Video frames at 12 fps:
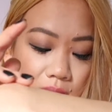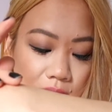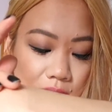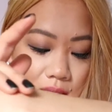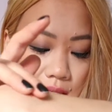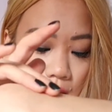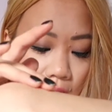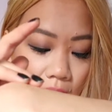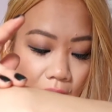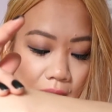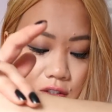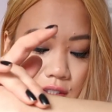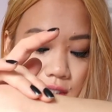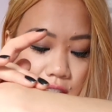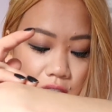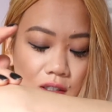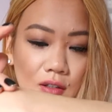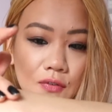and it's like a hydrating
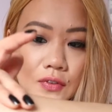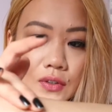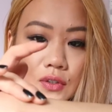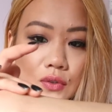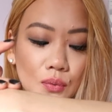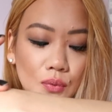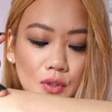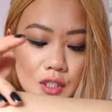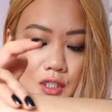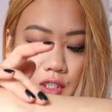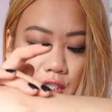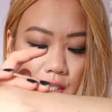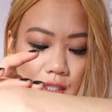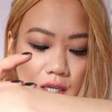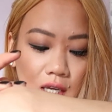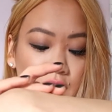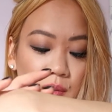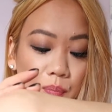gel. It feels really good.
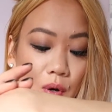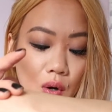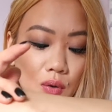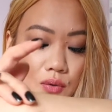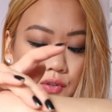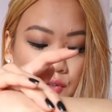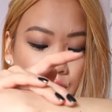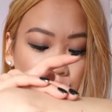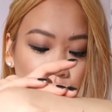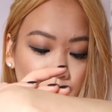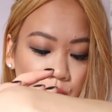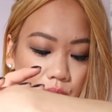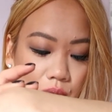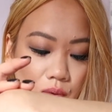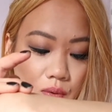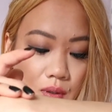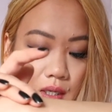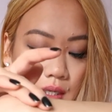It's supposed
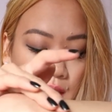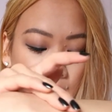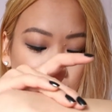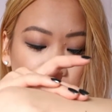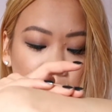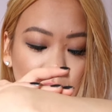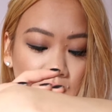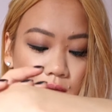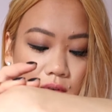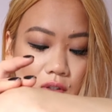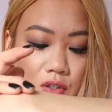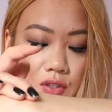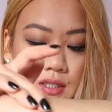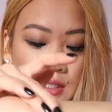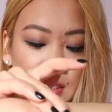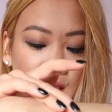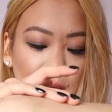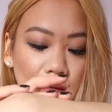to leave your
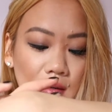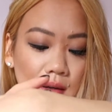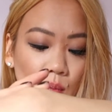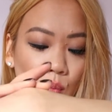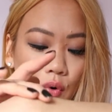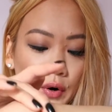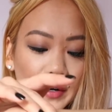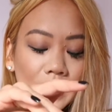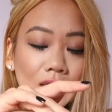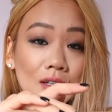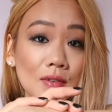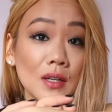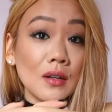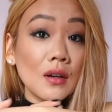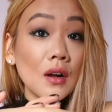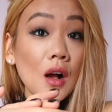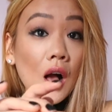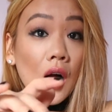skin more even,
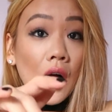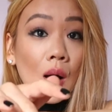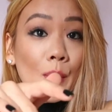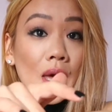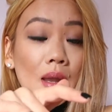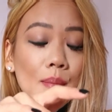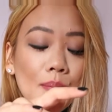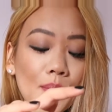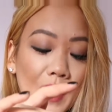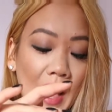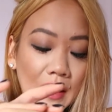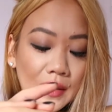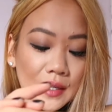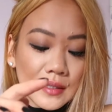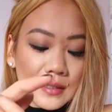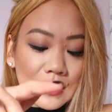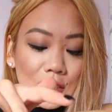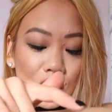calm, and
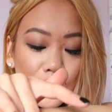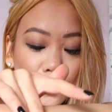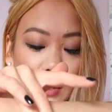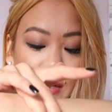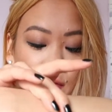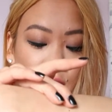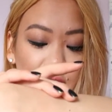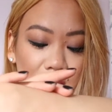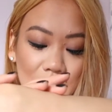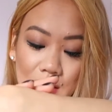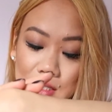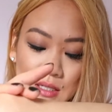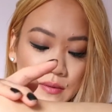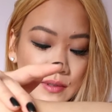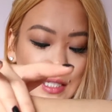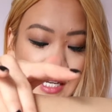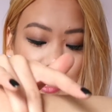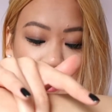balanced. It's great for sensitive
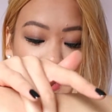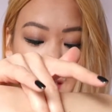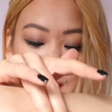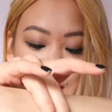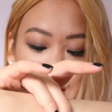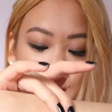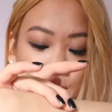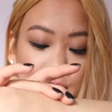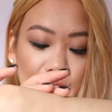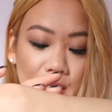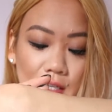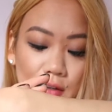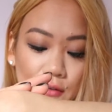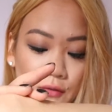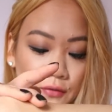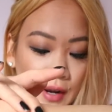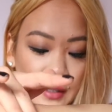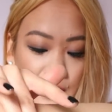skin. It's vegan
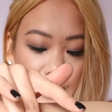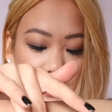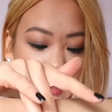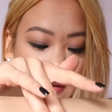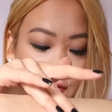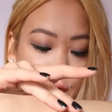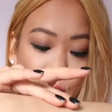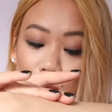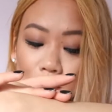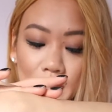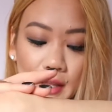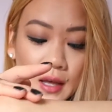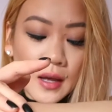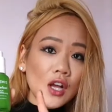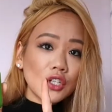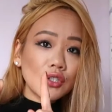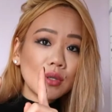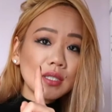friendly formula.
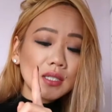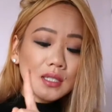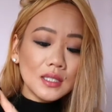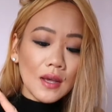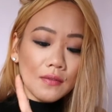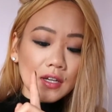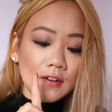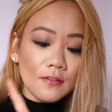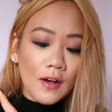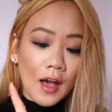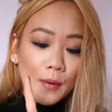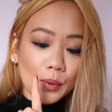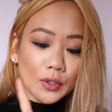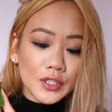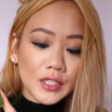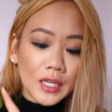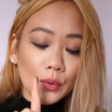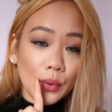So this is
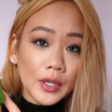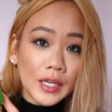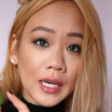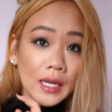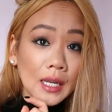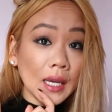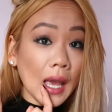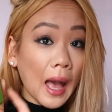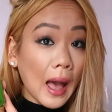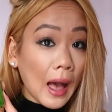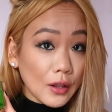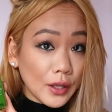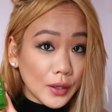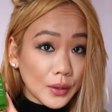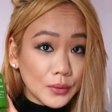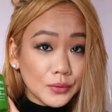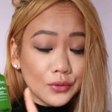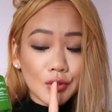75% organic
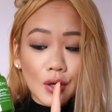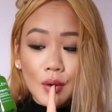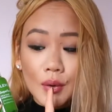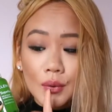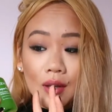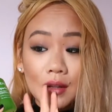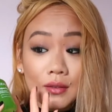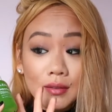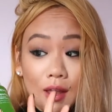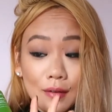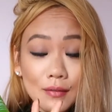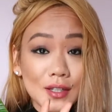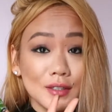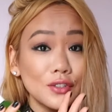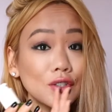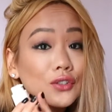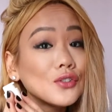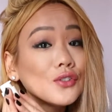aloe. So love
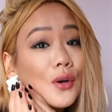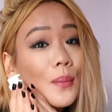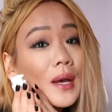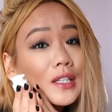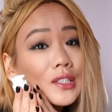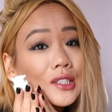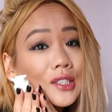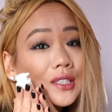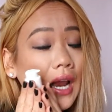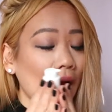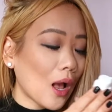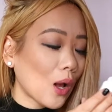this so much.